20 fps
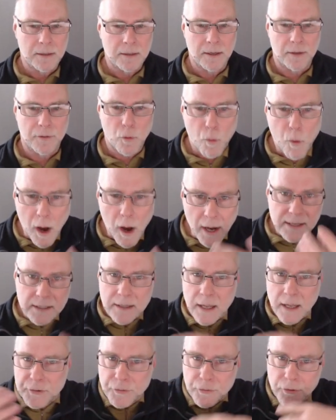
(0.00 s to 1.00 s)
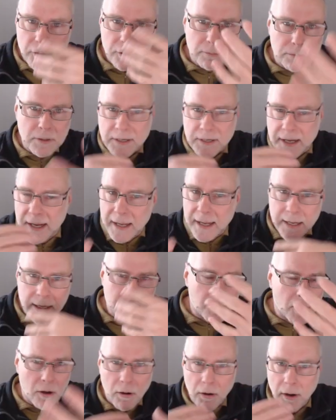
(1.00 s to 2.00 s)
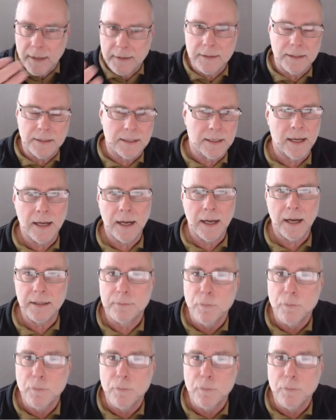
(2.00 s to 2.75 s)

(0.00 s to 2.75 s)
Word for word: Now, the wake, that turbulent air behind the car,